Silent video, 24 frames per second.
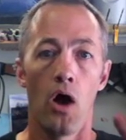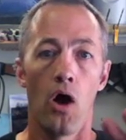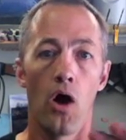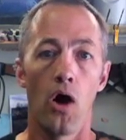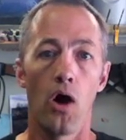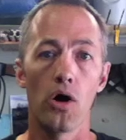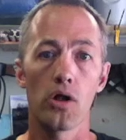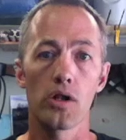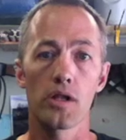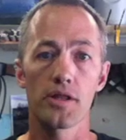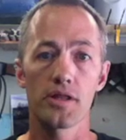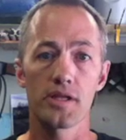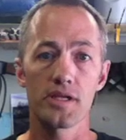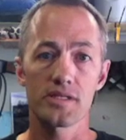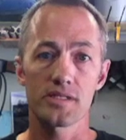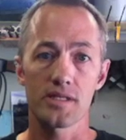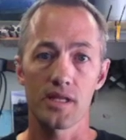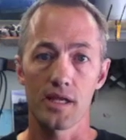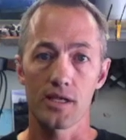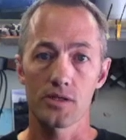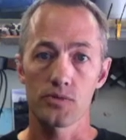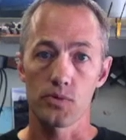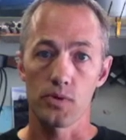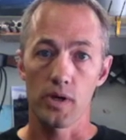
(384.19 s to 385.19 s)
All of these
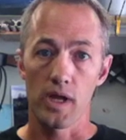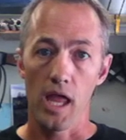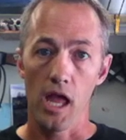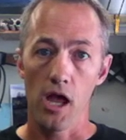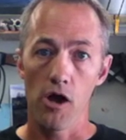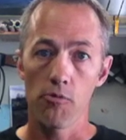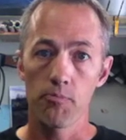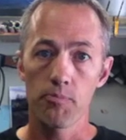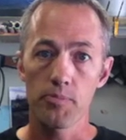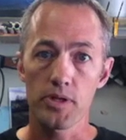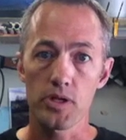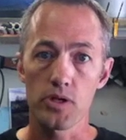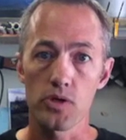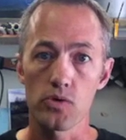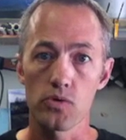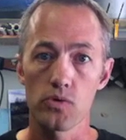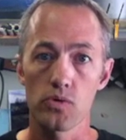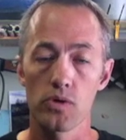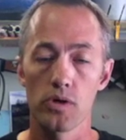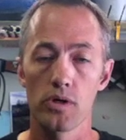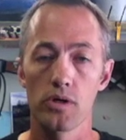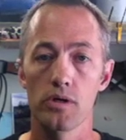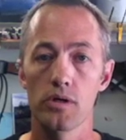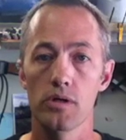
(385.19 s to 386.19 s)
things will help
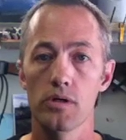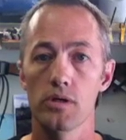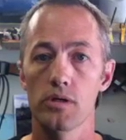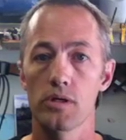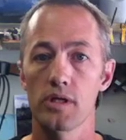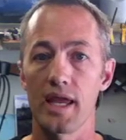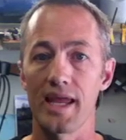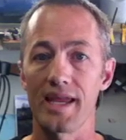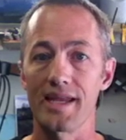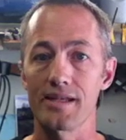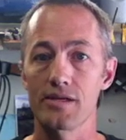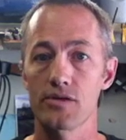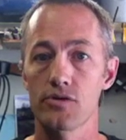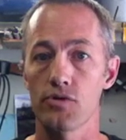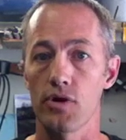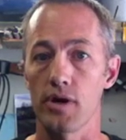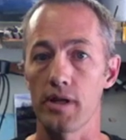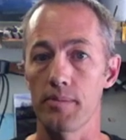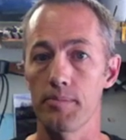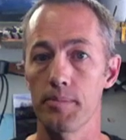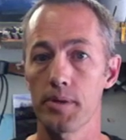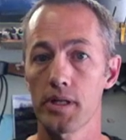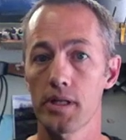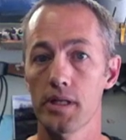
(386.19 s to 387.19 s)
you gain
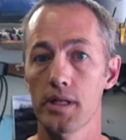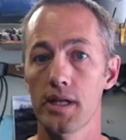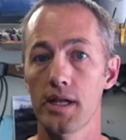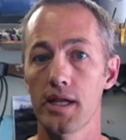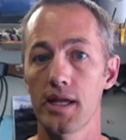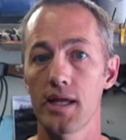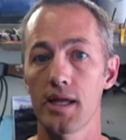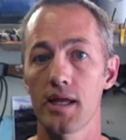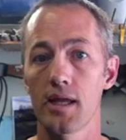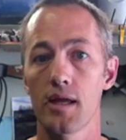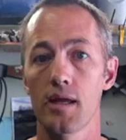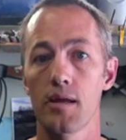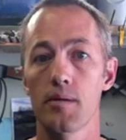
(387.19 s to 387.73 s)
credibility.